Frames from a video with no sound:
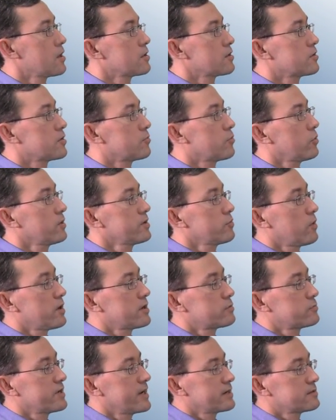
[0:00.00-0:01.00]
The boiling
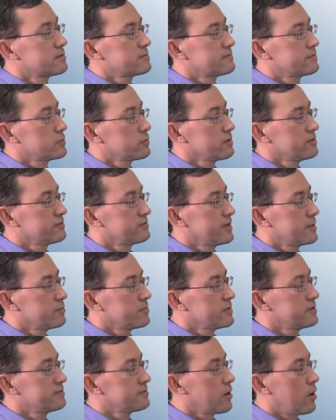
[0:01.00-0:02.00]
water reactor fuel
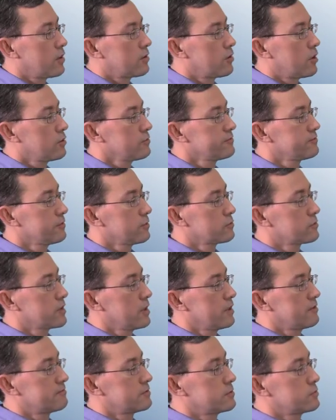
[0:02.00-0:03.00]
assemblies are also
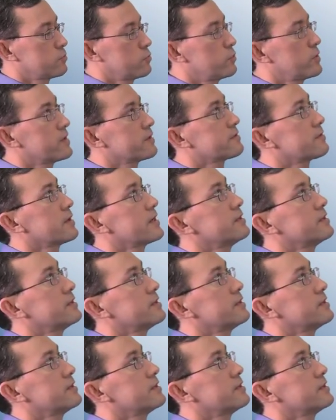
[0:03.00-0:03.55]
covered with